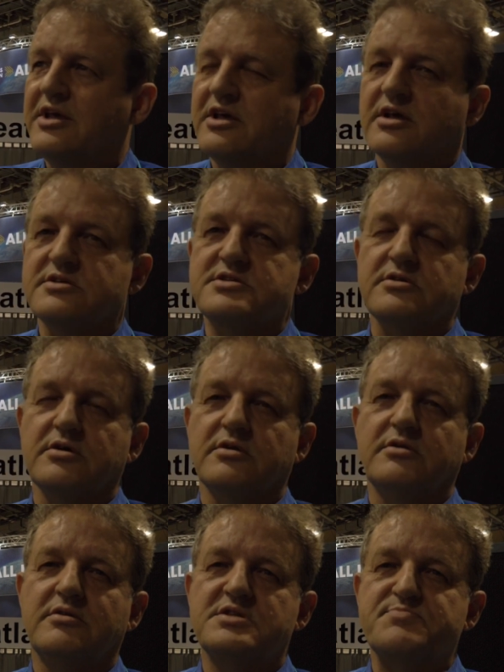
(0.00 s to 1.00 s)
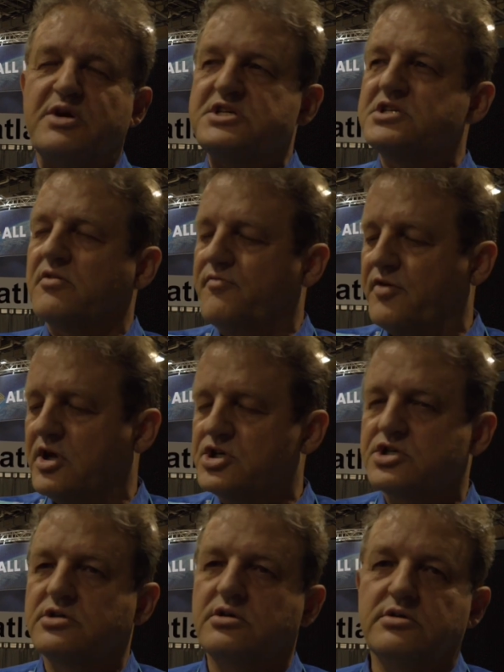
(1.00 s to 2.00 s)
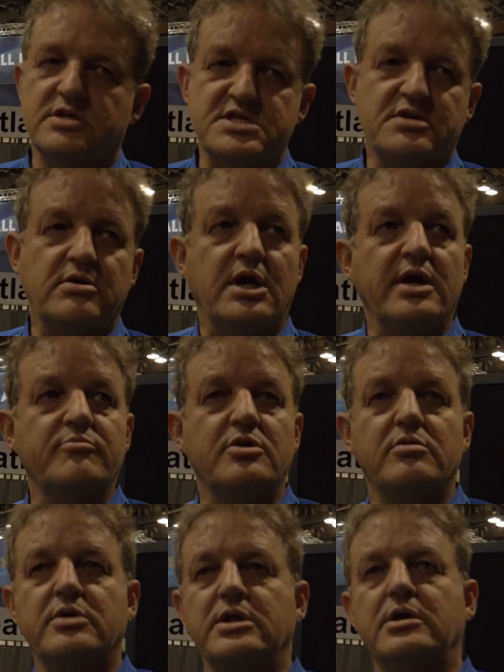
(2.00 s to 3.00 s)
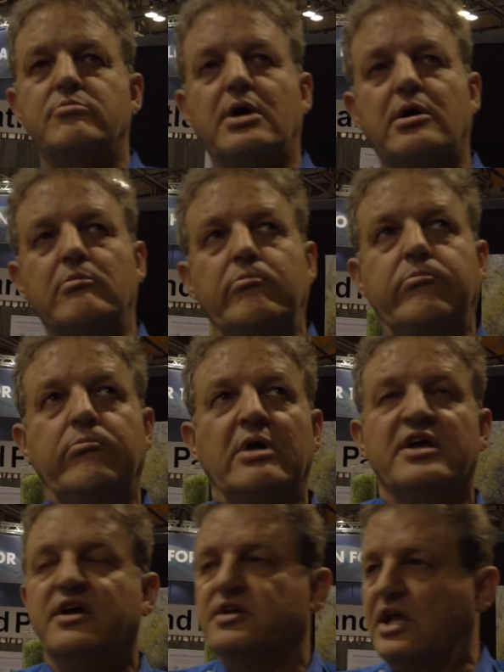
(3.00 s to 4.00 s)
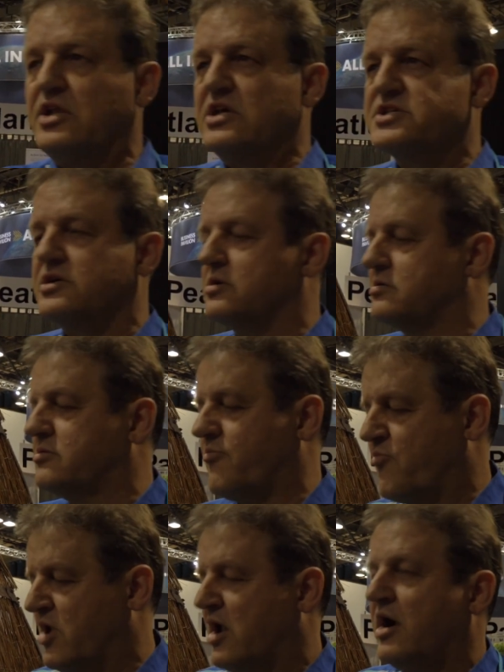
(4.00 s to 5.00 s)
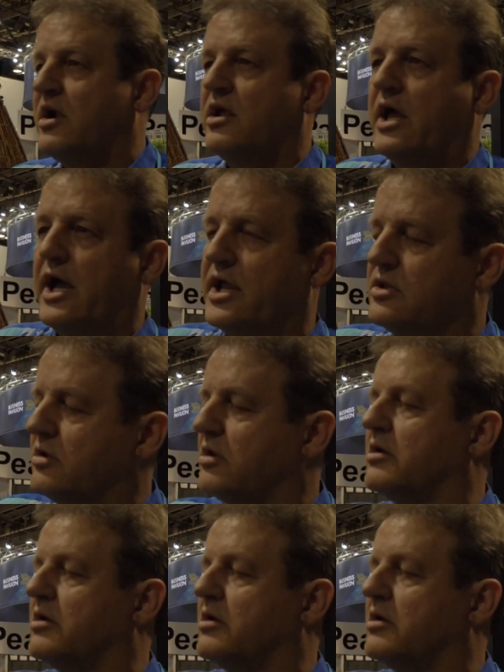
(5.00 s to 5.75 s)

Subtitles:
It's a species of fish described only about 10 years ago, and